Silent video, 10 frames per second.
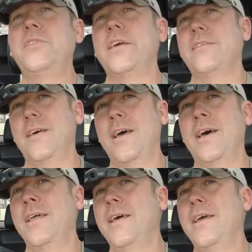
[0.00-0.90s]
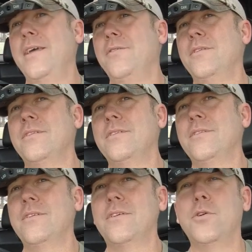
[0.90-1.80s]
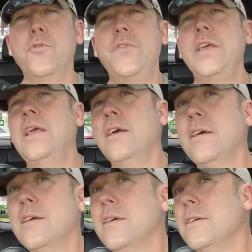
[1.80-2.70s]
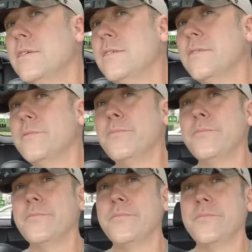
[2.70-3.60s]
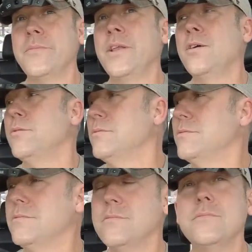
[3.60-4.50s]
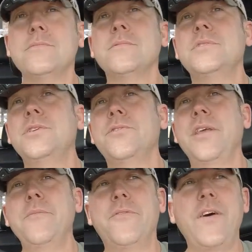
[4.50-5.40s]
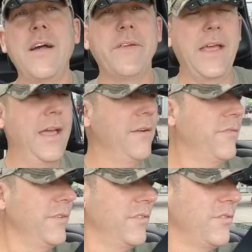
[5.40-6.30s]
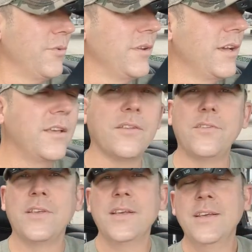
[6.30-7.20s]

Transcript: 6 had a goofy, you know, SEAL Team 5.5. This is ridiculous.